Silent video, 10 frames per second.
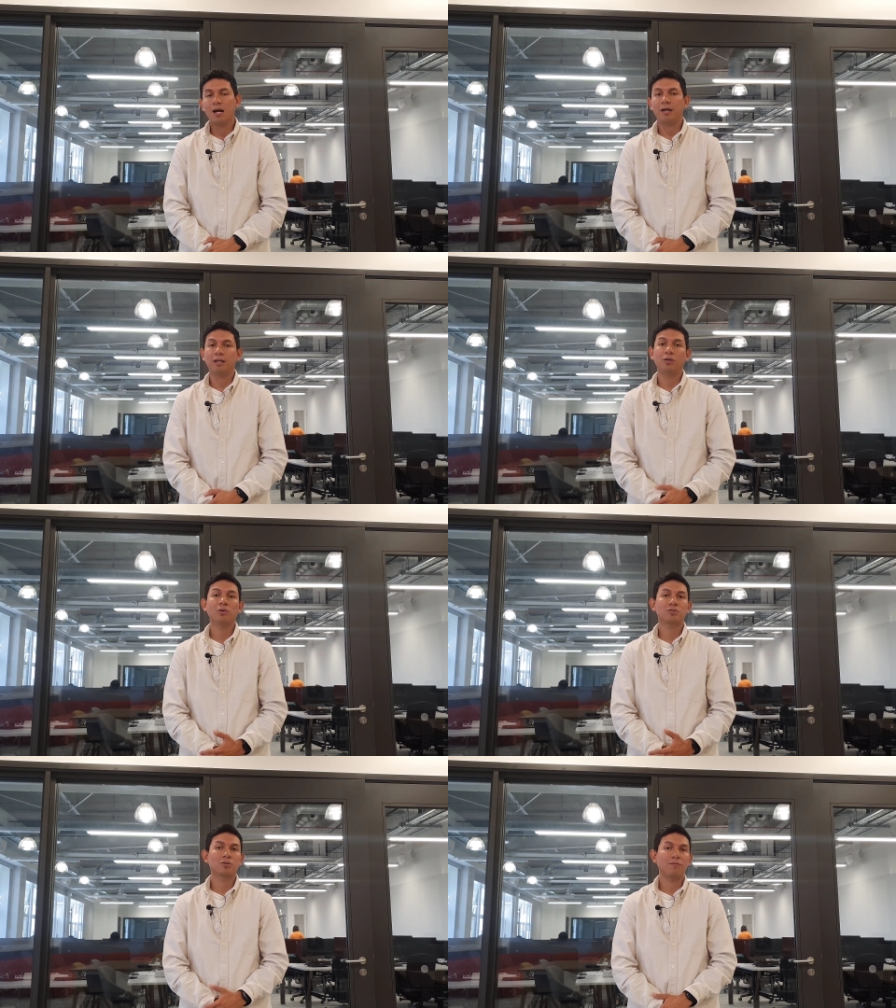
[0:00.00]
And then
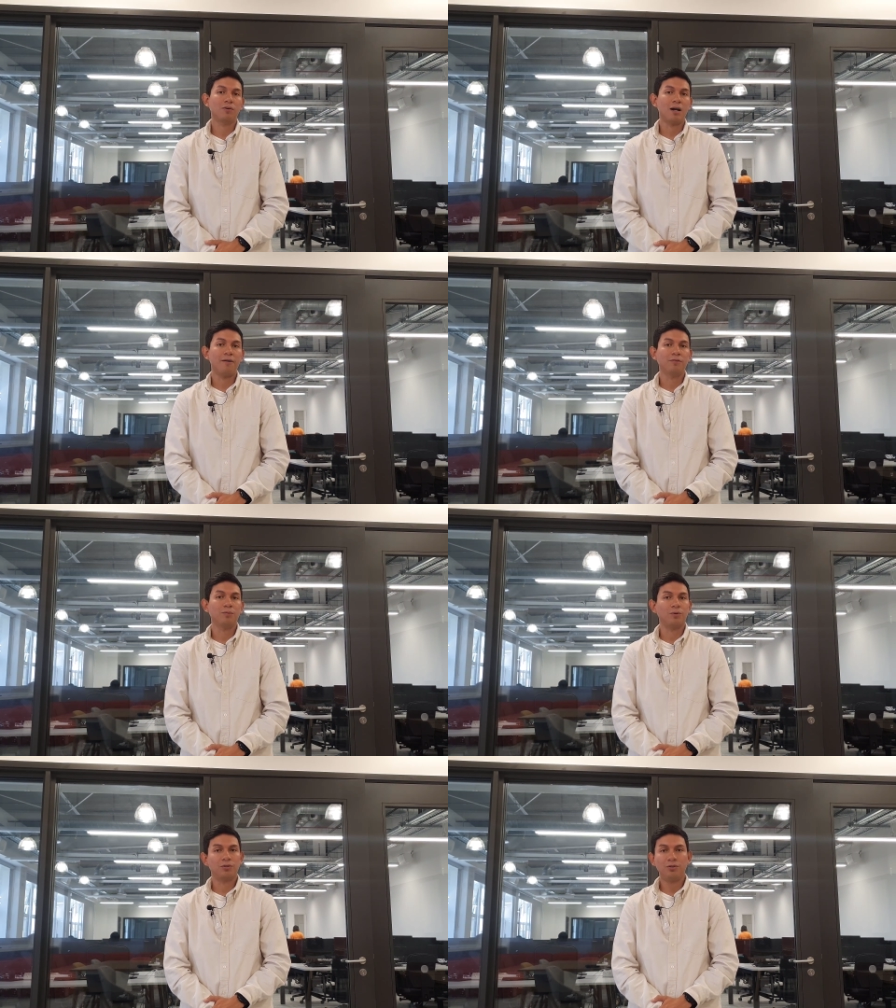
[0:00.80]
also, if you have the
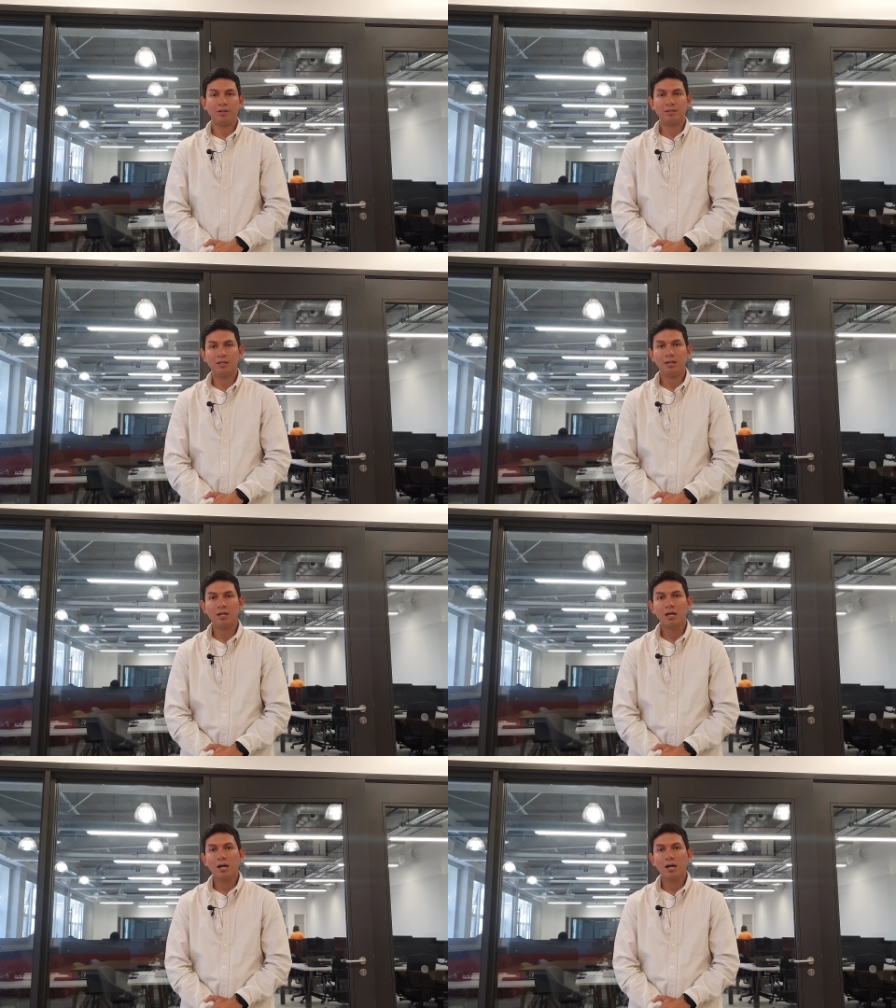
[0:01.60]
opportunity,